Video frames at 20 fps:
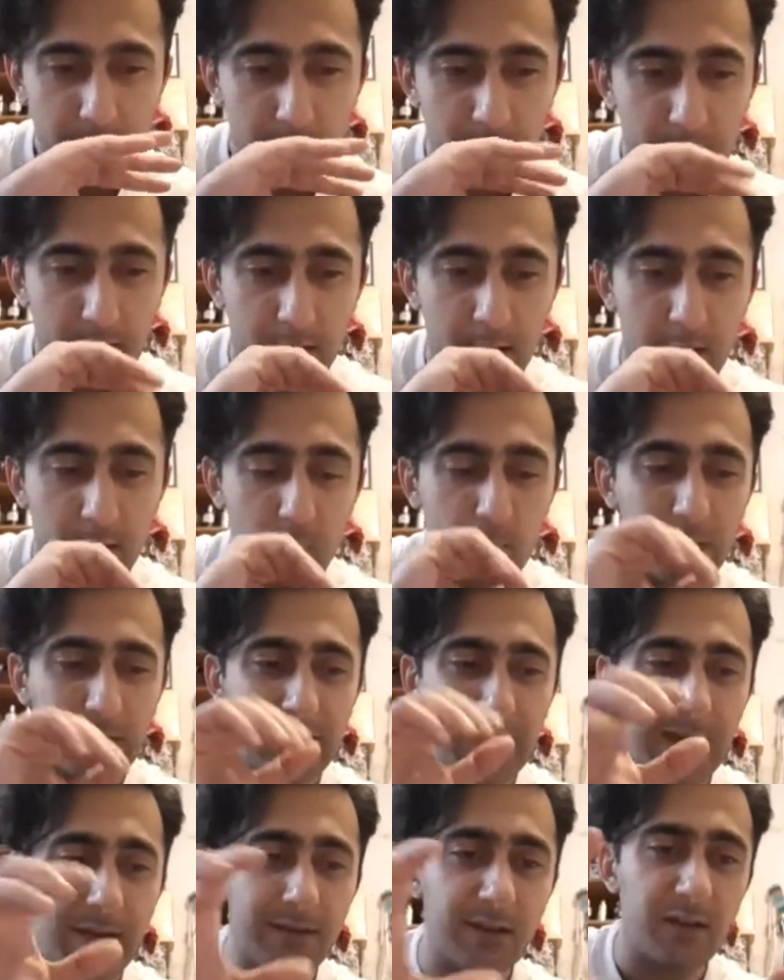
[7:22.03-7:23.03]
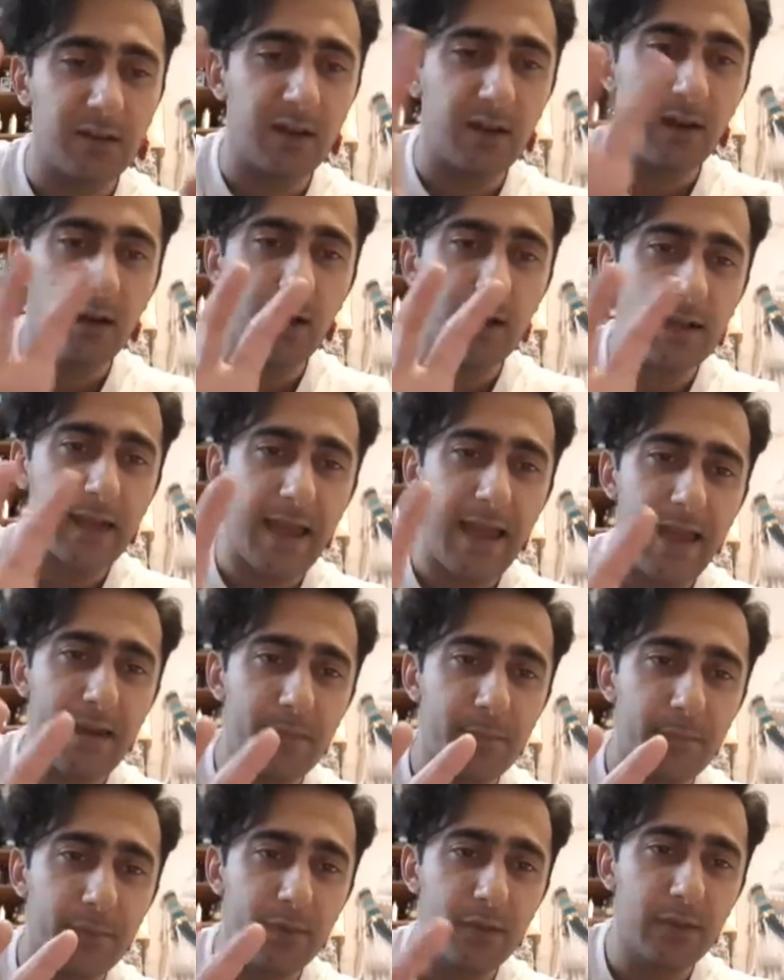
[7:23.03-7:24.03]
with that dark
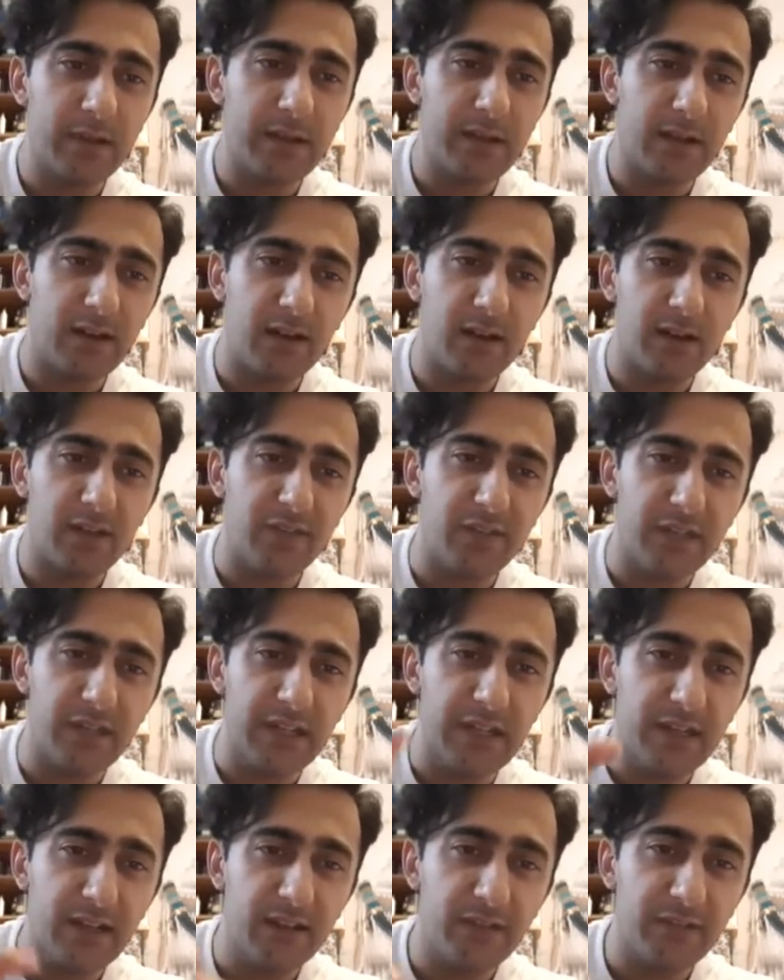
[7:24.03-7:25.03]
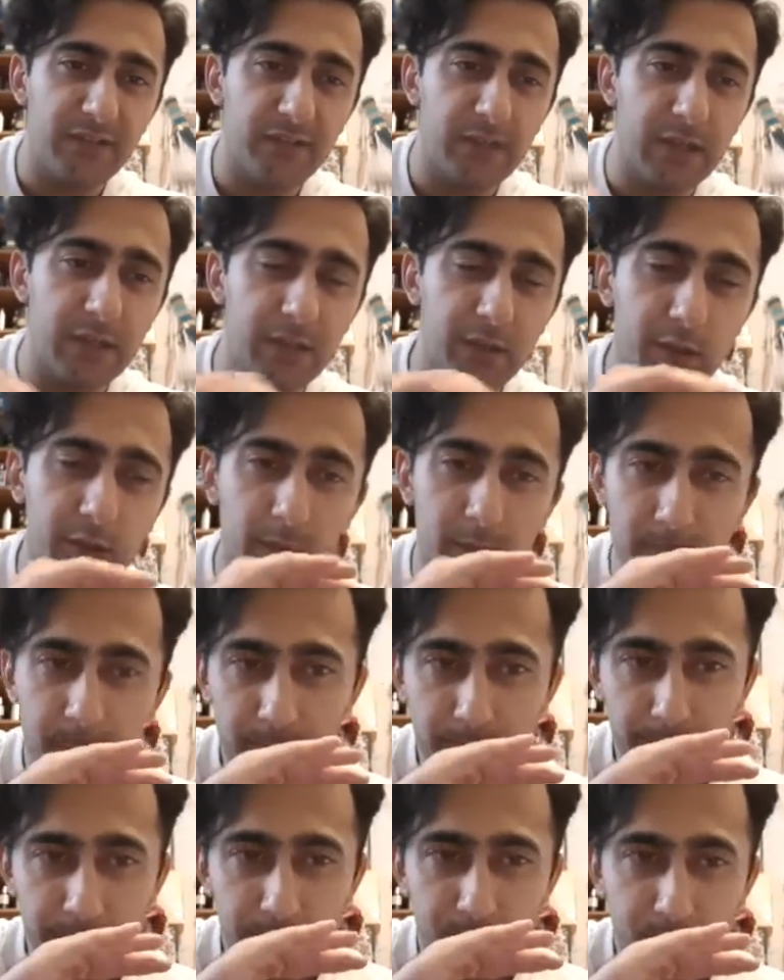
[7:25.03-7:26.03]
ambery, dark vanilla feel,
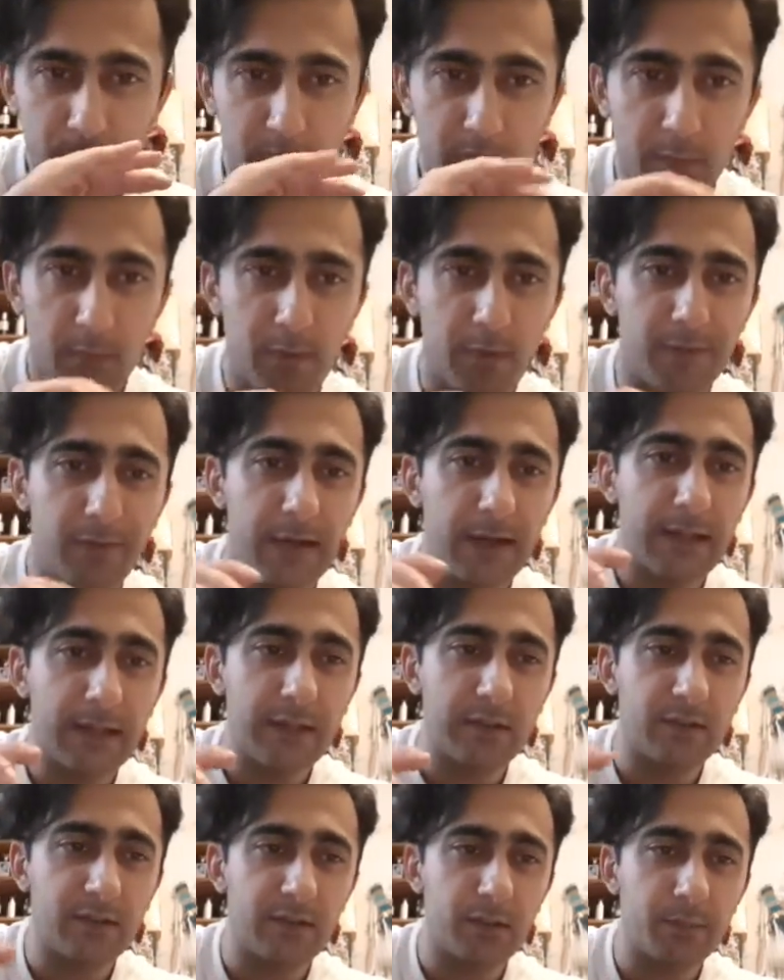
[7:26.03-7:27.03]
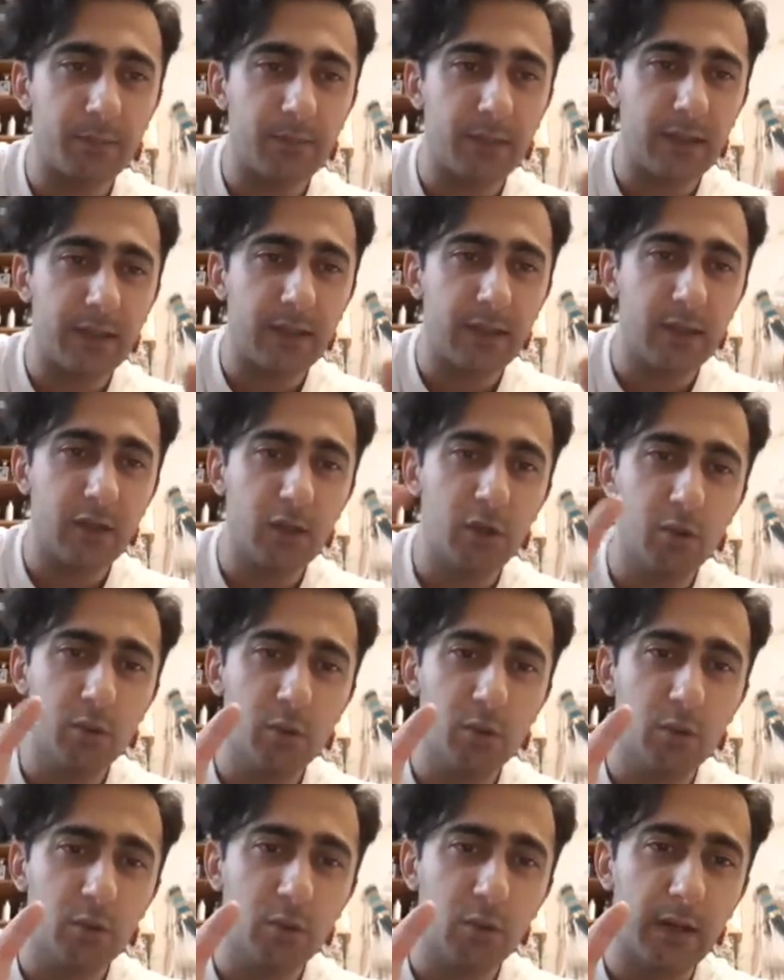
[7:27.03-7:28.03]
provided something
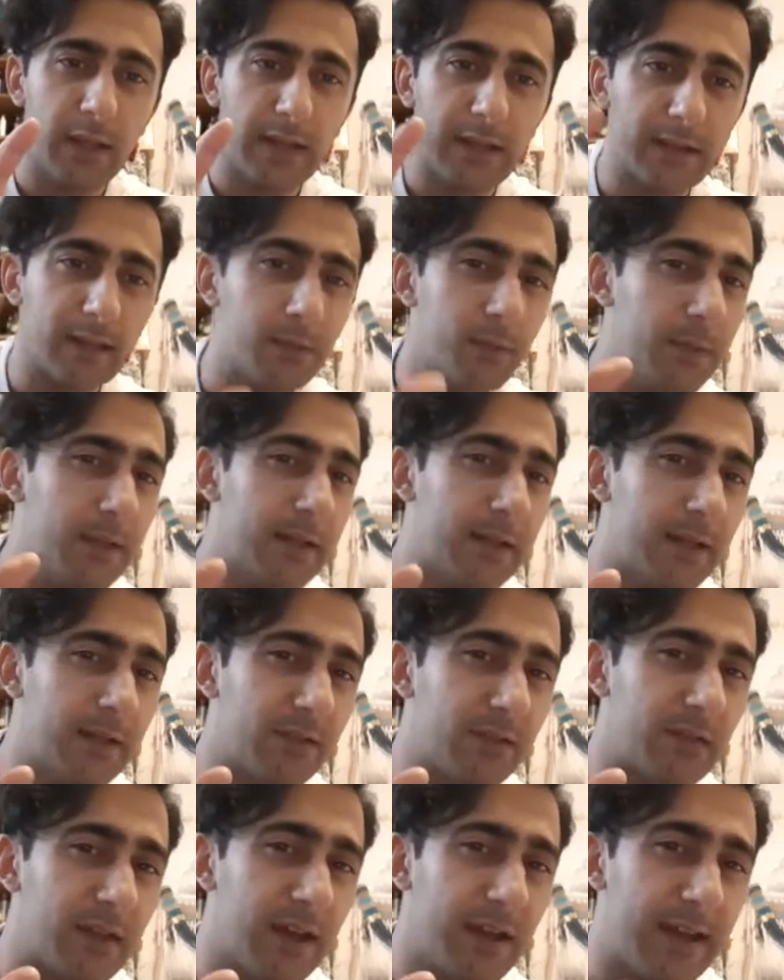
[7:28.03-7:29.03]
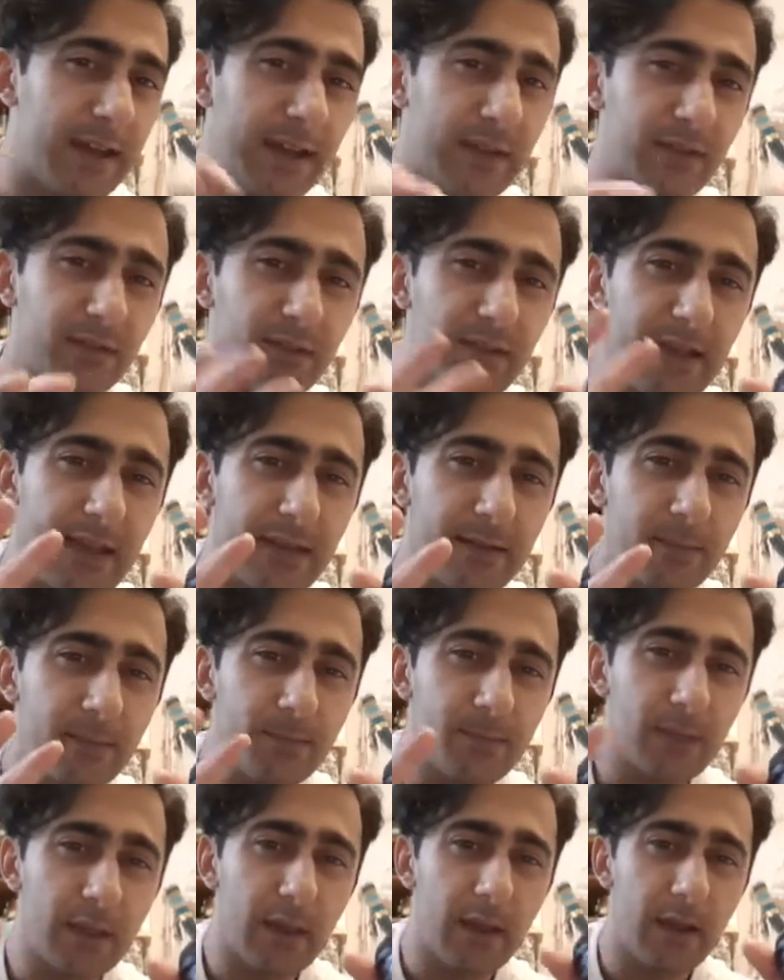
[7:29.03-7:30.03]
cool, like the midnight sky has that
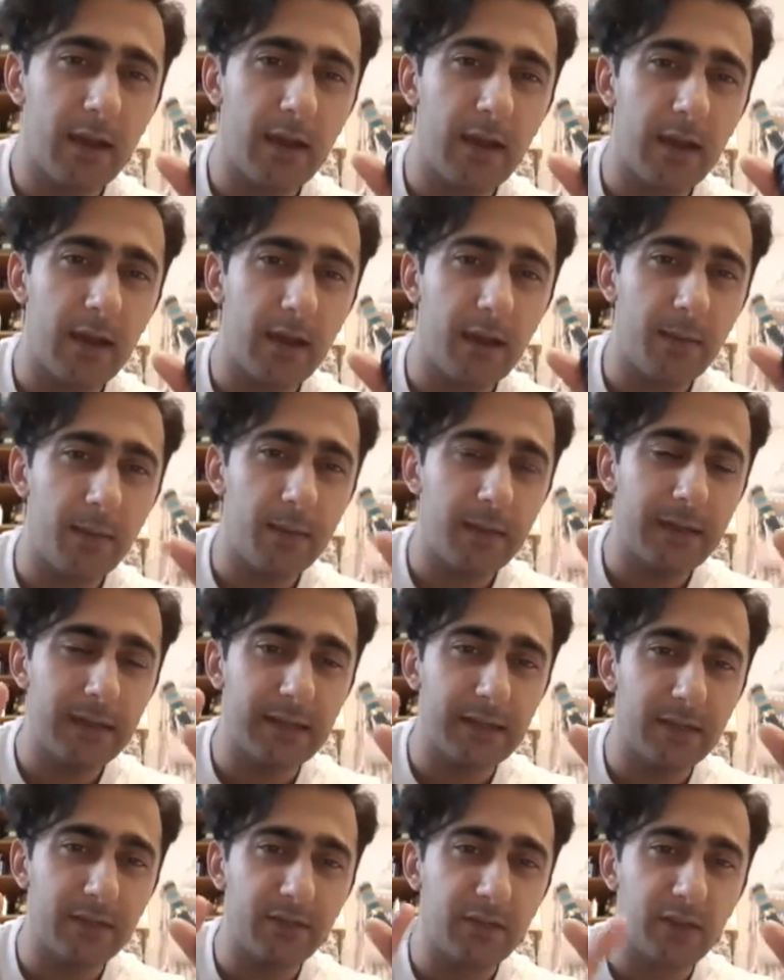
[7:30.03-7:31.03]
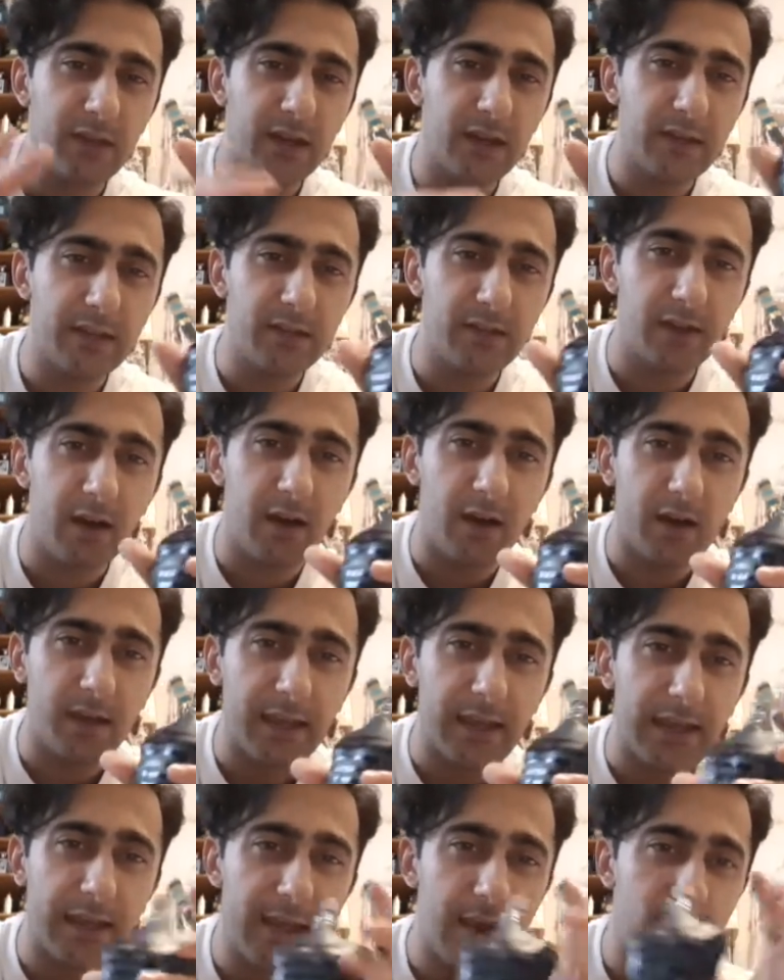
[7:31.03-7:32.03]
midnight sky dark
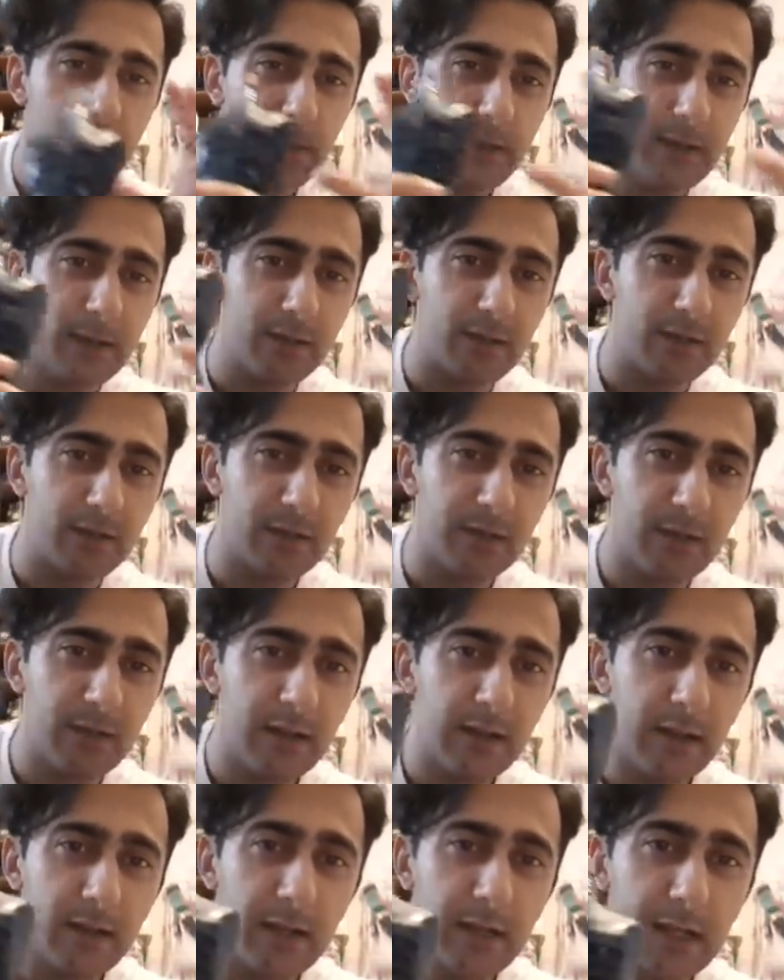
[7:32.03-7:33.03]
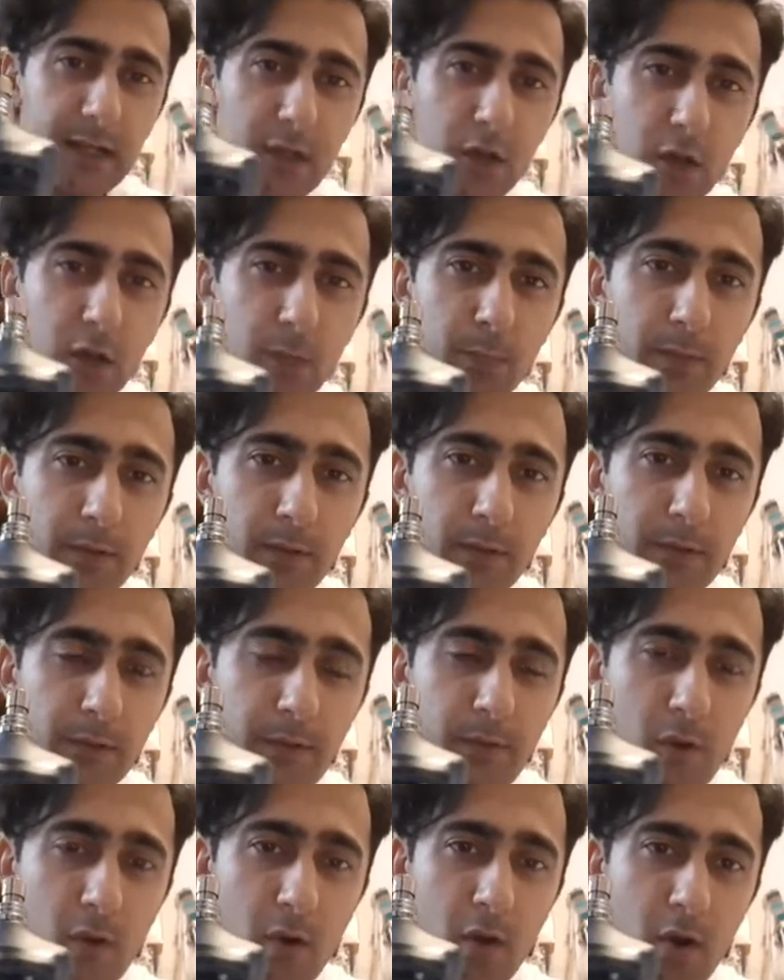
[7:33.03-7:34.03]
airiness, like opium
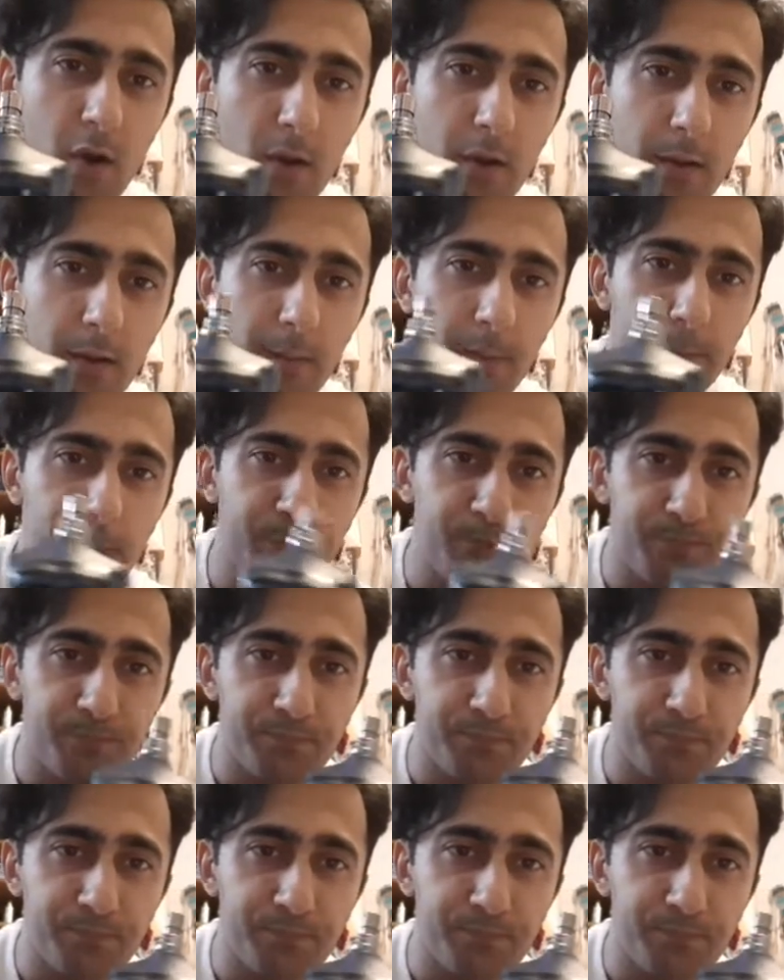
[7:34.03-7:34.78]
pohom.